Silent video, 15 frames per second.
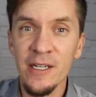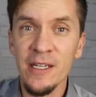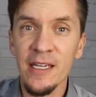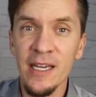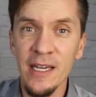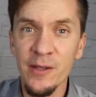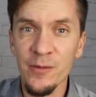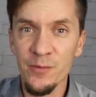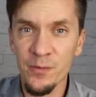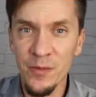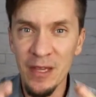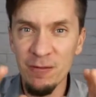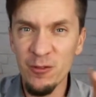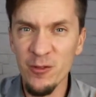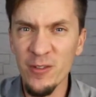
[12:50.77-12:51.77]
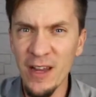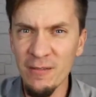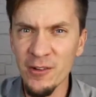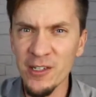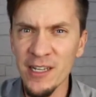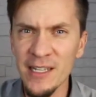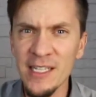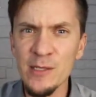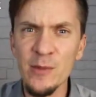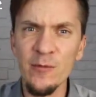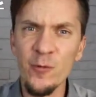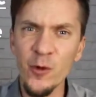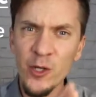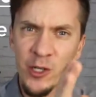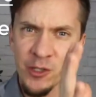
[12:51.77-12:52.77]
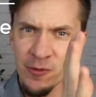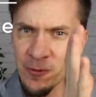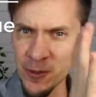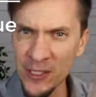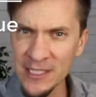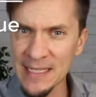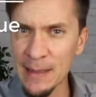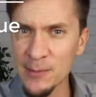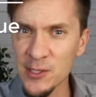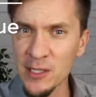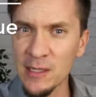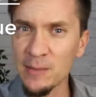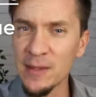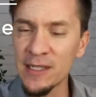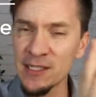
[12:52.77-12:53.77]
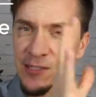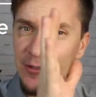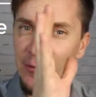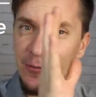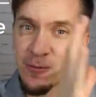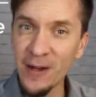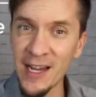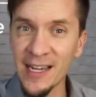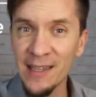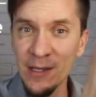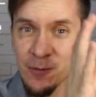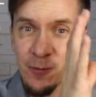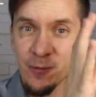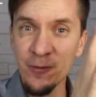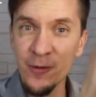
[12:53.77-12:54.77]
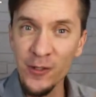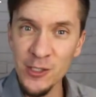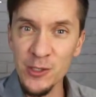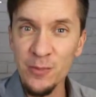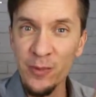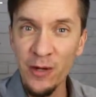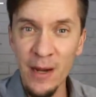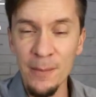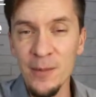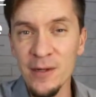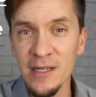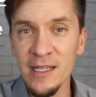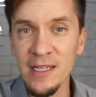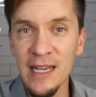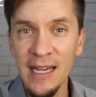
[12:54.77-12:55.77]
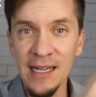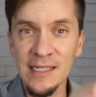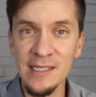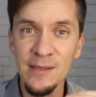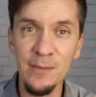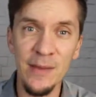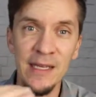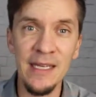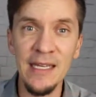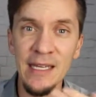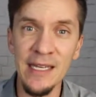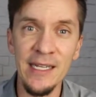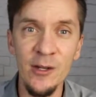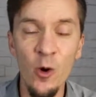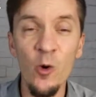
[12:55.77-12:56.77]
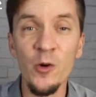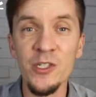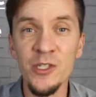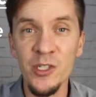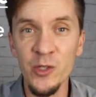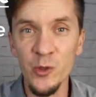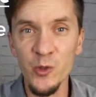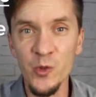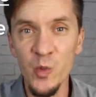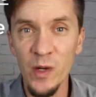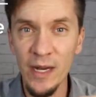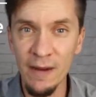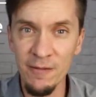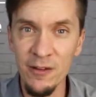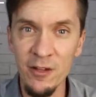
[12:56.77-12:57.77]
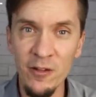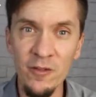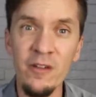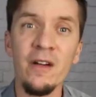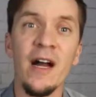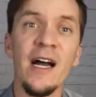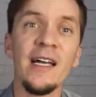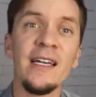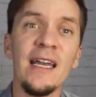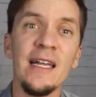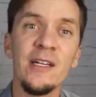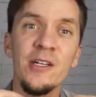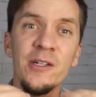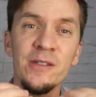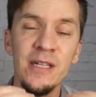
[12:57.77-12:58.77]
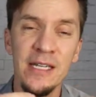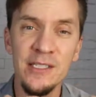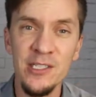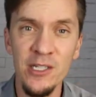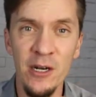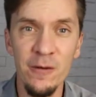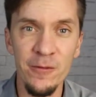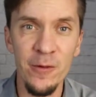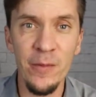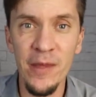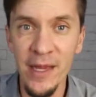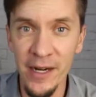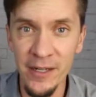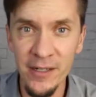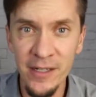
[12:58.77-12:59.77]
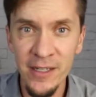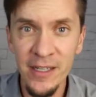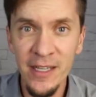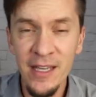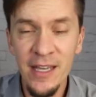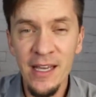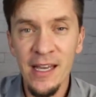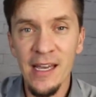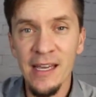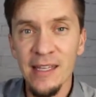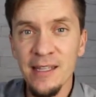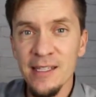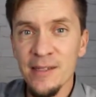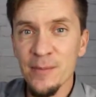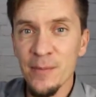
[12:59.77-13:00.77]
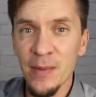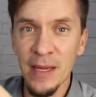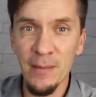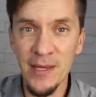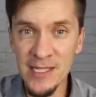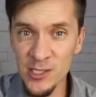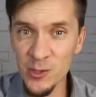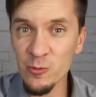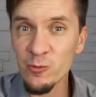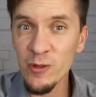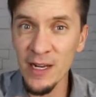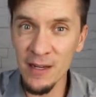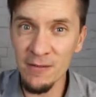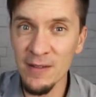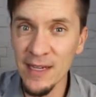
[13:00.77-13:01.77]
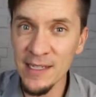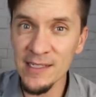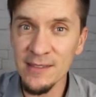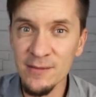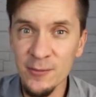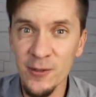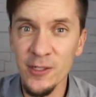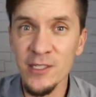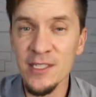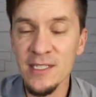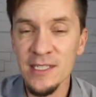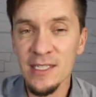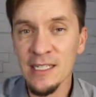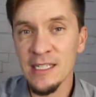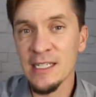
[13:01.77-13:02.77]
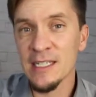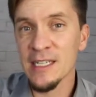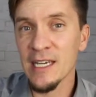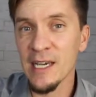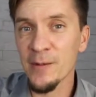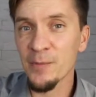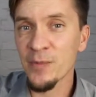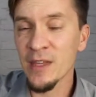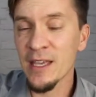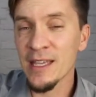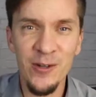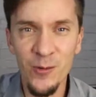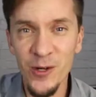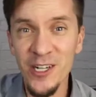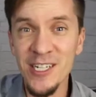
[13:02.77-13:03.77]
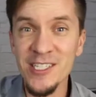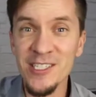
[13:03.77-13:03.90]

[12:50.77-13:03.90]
Okay, if you've never done this before, your first step is going to be to find the first property and begin, or to use whatever you've got and start from there. And maybe it's to renovate first. Okay, we're going to